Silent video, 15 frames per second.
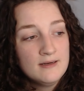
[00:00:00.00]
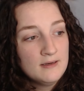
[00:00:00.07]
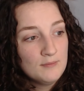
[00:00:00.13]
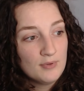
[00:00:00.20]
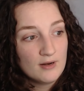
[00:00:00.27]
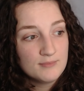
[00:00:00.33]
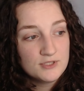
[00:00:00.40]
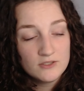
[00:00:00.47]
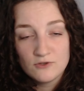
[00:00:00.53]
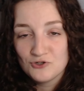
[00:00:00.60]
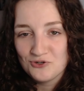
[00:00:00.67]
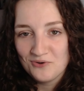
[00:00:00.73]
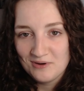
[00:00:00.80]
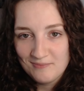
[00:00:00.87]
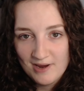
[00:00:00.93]
But I'm still
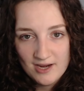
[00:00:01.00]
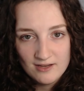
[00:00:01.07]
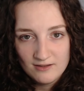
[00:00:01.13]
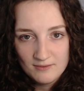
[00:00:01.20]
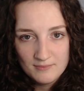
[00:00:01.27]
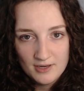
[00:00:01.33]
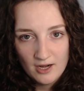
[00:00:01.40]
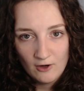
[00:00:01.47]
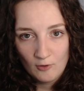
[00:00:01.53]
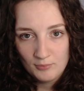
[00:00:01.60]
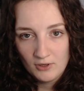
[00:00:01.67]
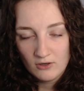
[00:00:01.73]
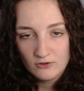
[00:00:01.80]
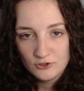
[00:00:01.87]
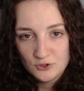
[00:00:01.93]
enjoying making them, and I hope
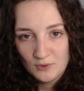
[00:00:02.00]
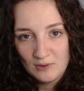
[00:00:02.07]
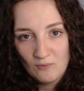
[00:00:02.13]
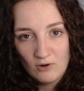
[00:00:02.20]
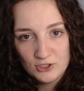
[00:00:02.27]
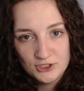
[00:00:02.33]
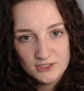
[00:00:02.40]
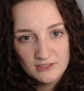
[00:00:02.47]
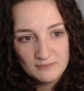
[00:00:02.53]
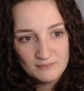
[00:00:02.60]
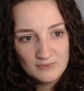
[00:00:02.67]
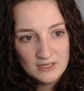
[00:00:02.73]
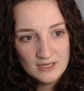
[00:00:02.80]
y'all are enjoying watching them.